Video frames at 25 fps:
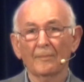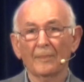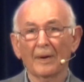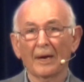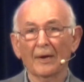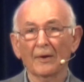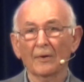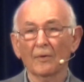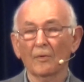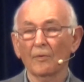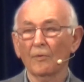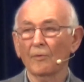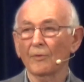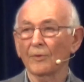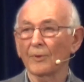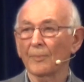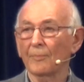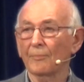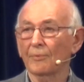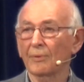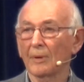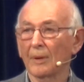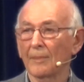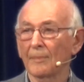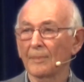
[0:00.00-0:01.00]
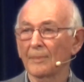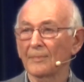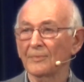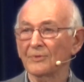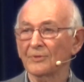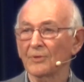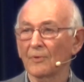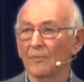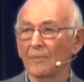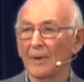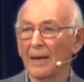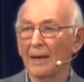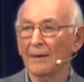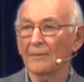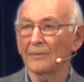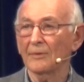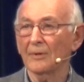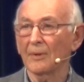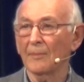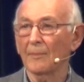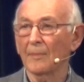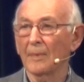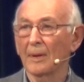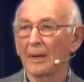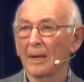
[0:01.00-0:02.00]
by all the problems
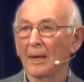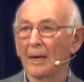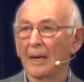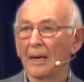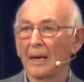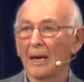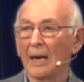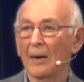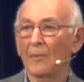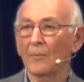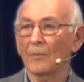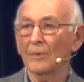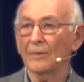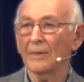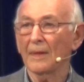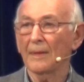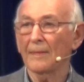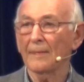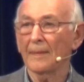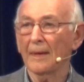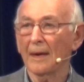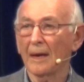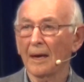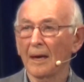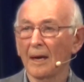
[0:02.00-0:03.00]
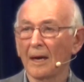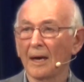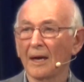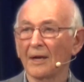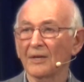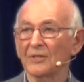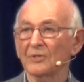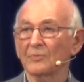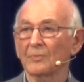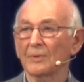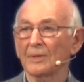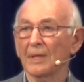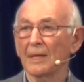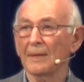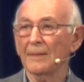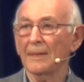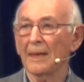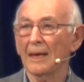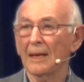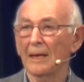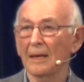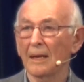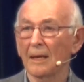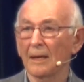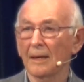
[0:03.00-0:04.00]
around them and within their hearts, within
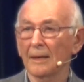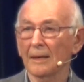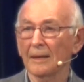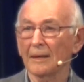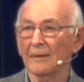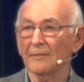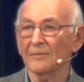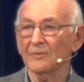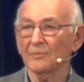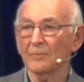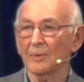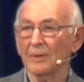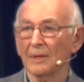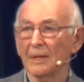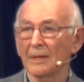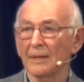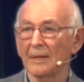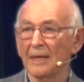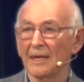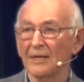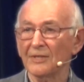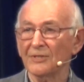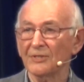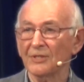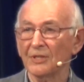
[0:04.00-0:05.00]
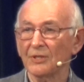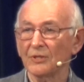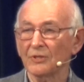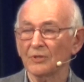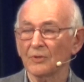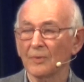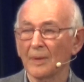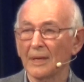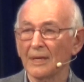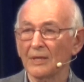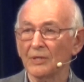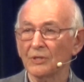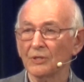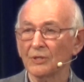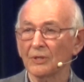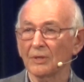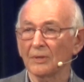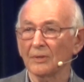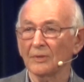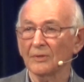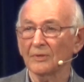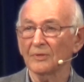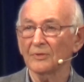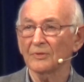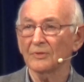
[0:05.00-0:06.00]
their lives, within their
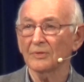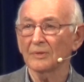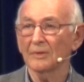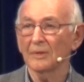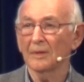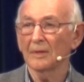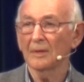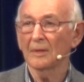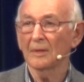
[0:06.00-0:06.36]
situations,